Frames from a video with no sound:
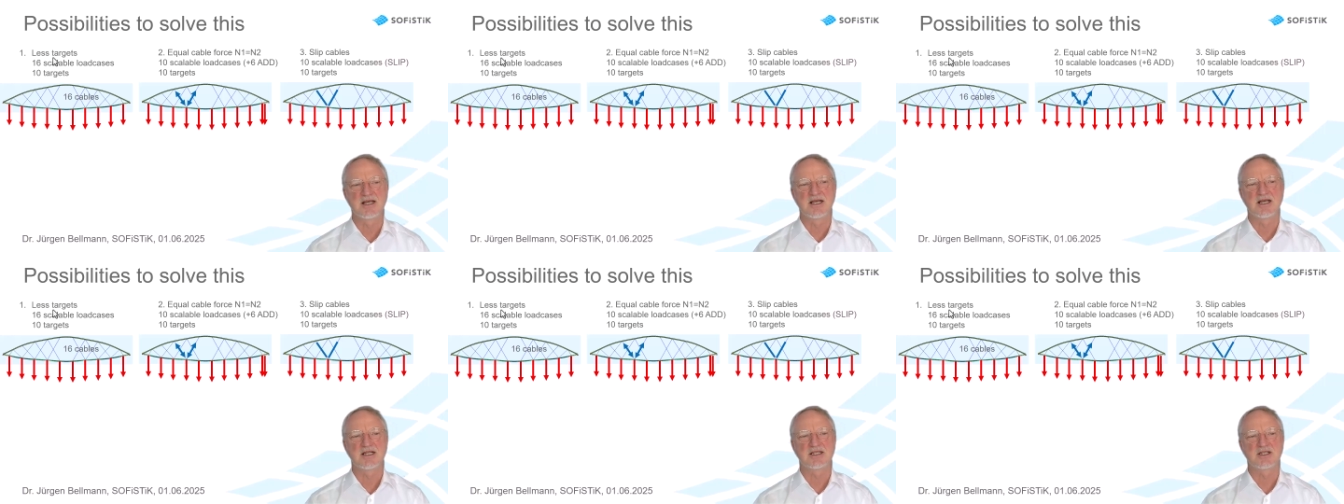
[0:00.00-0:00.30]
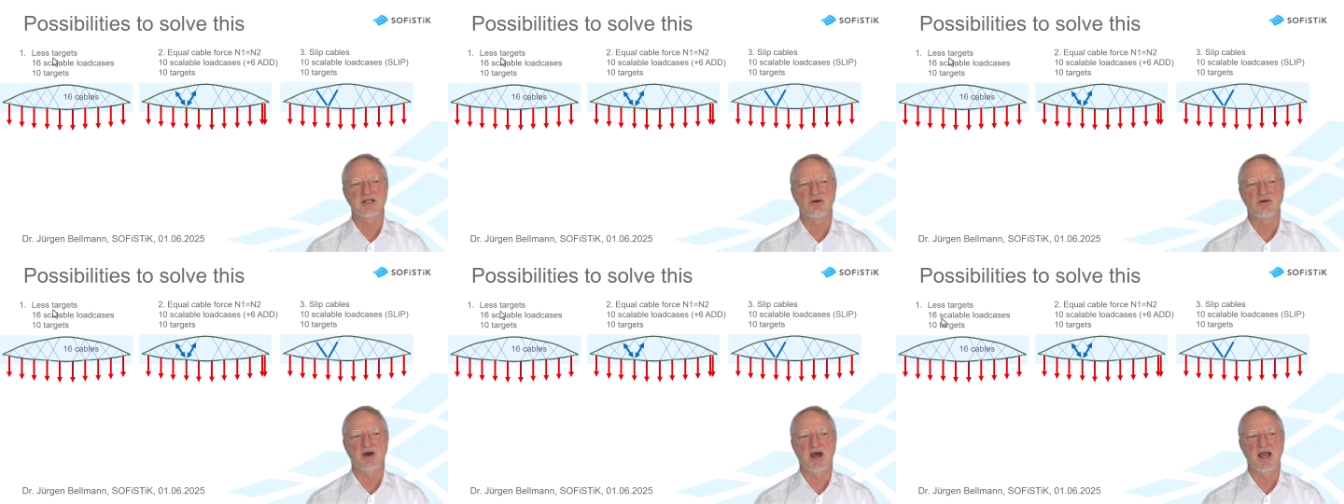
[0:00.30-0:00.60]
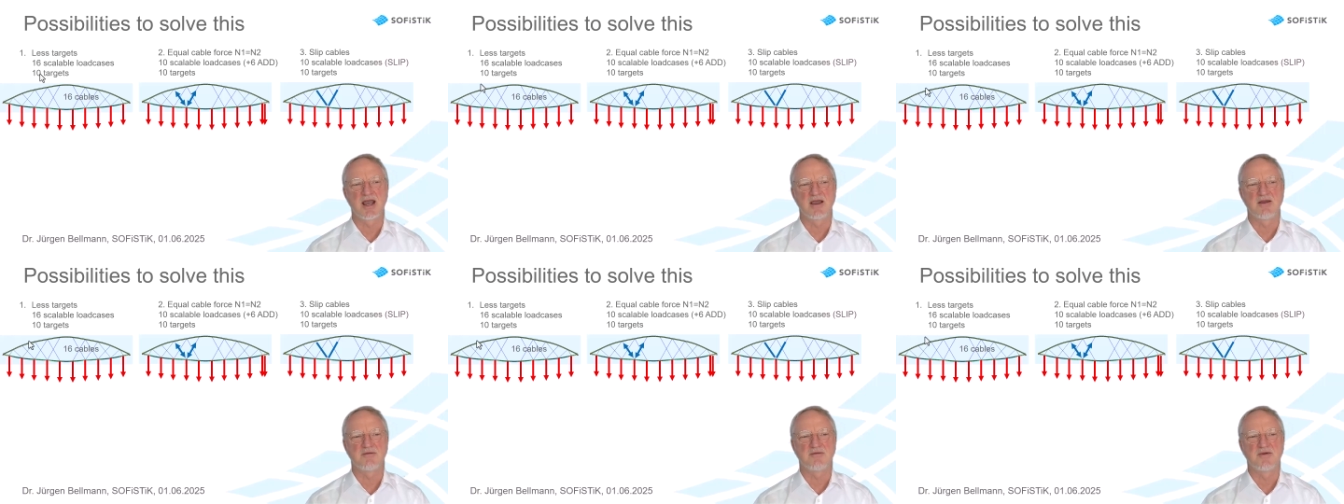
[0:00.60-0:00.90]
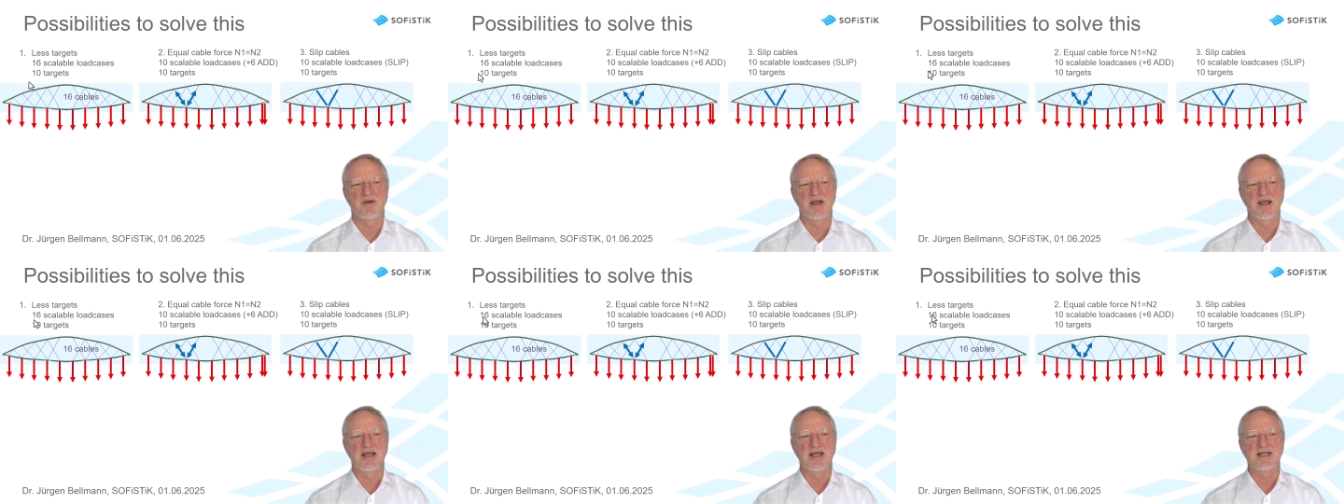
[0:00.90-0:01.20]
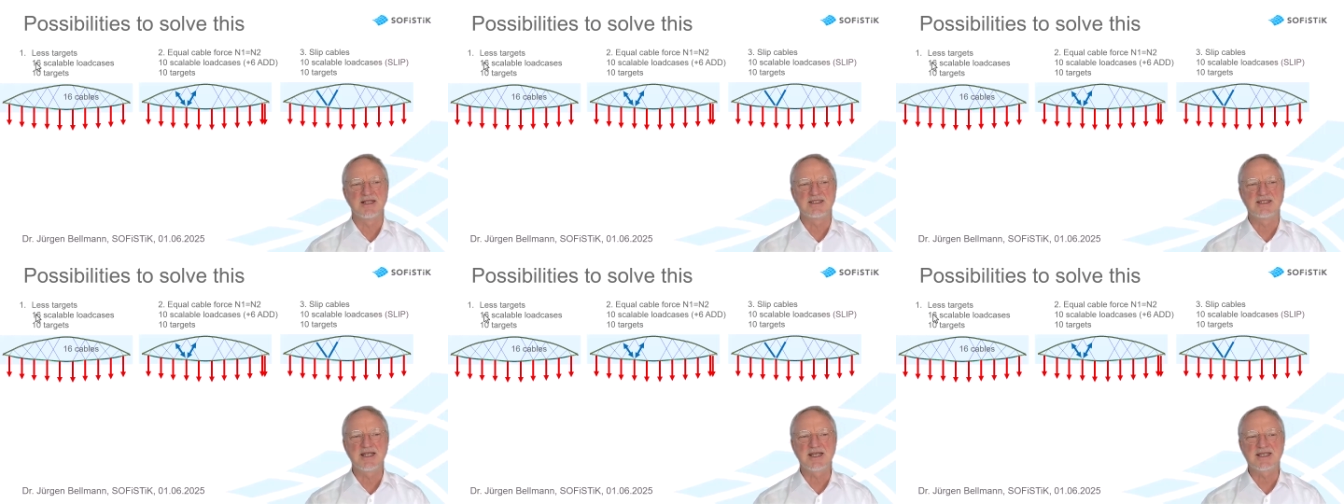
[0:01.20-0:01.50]
So I have
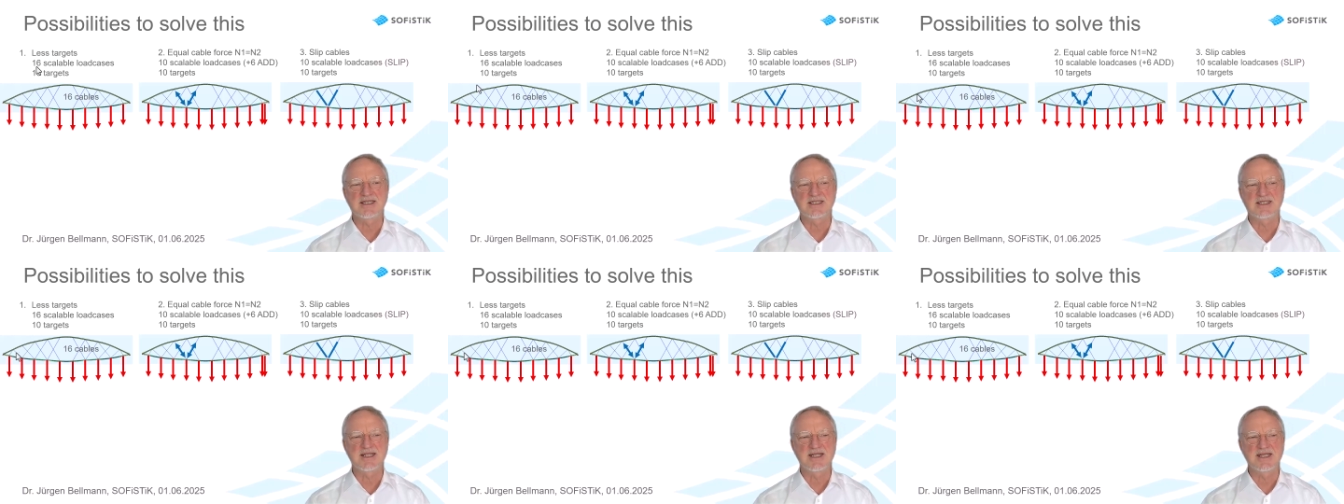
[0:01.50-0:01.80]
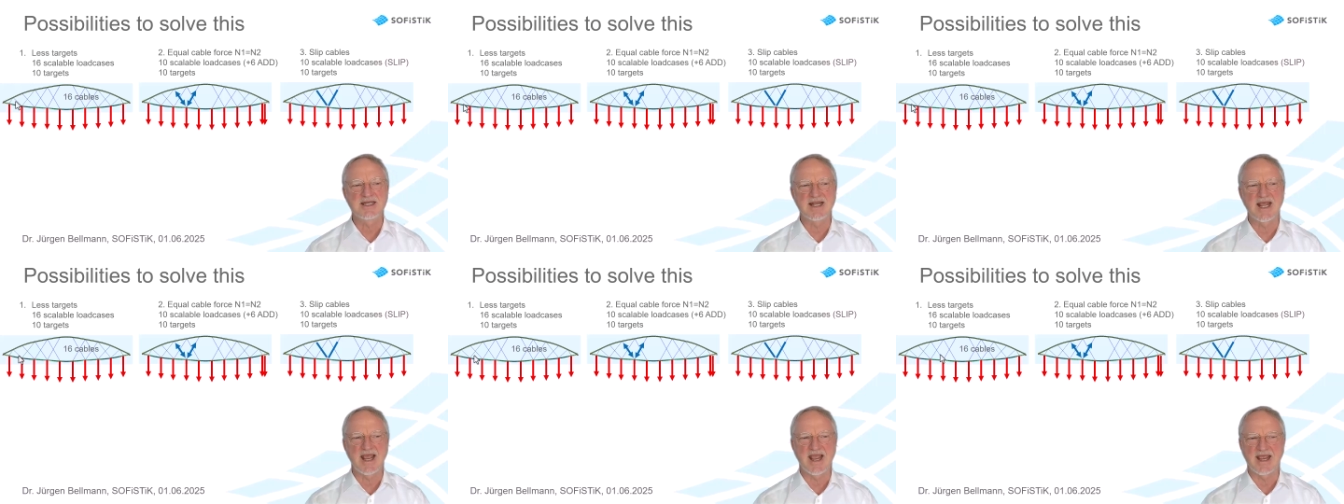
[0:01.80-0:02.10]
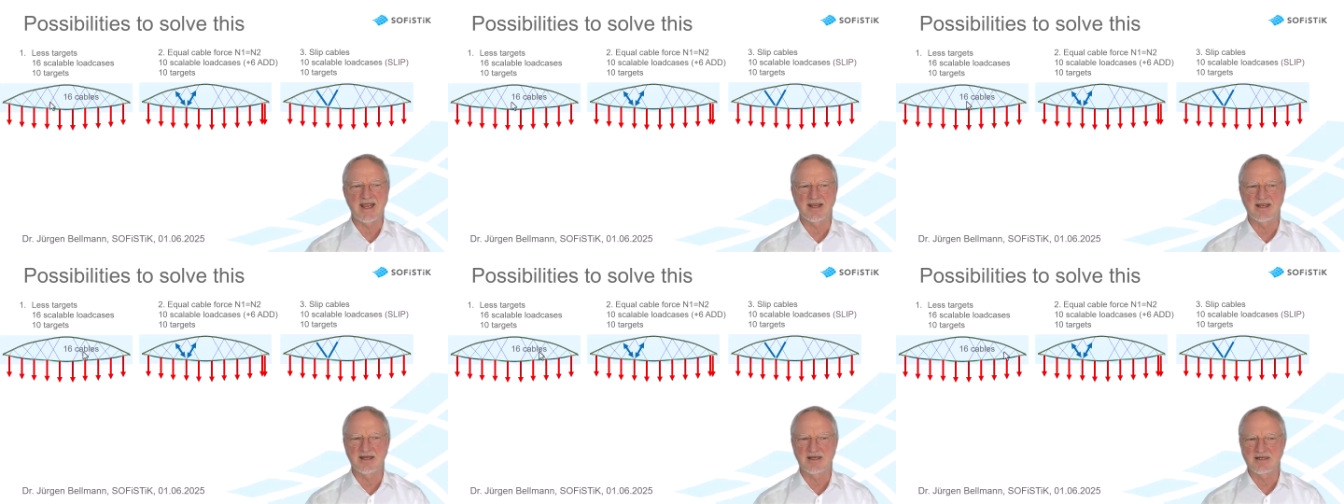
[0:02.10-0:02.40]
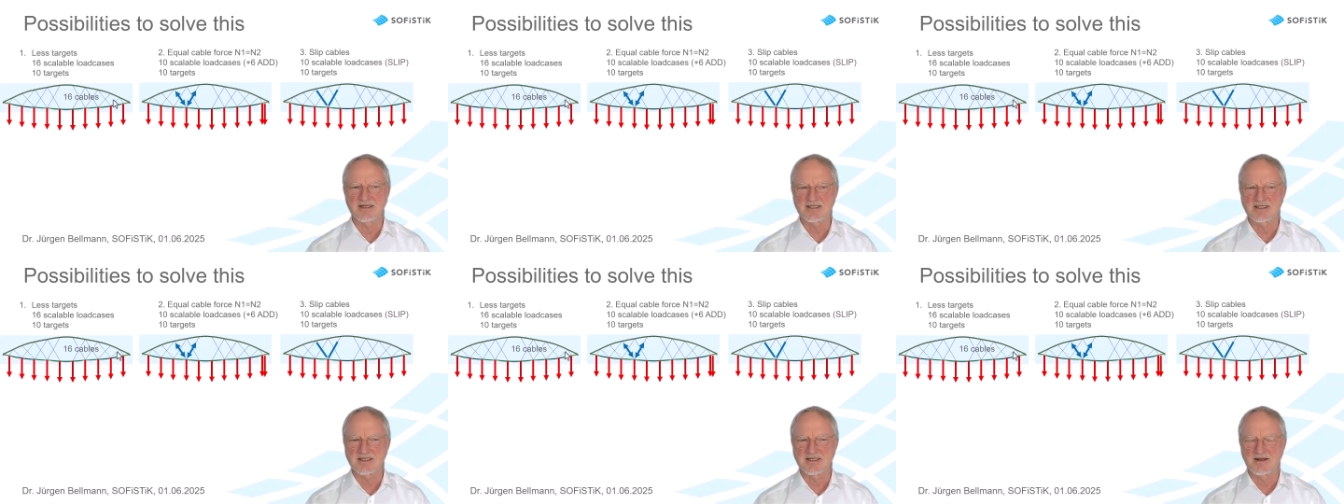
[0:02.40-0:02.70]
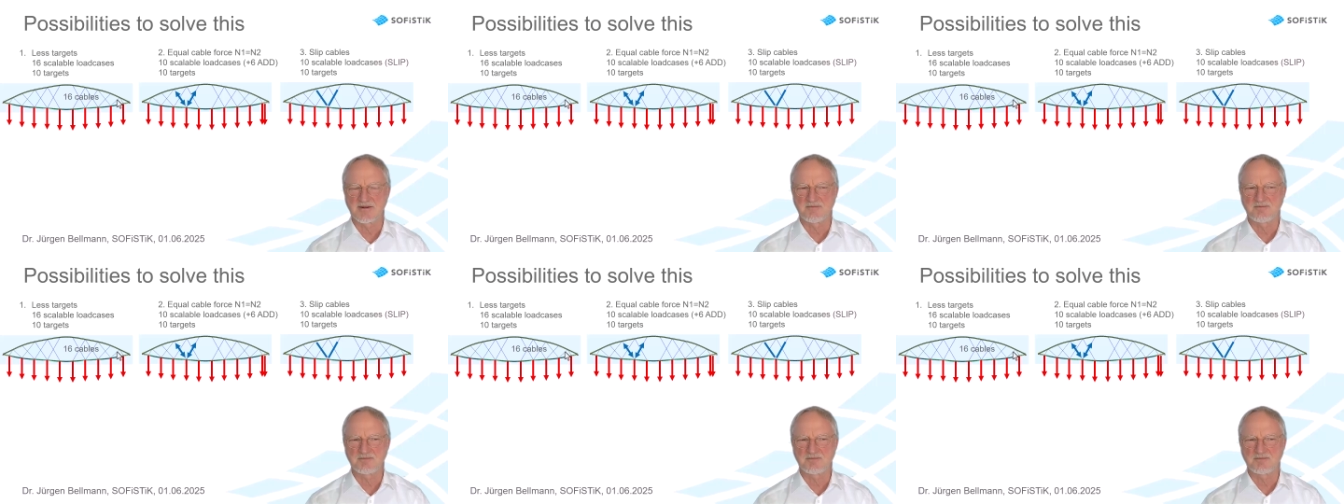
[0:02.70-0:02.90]
16 hangers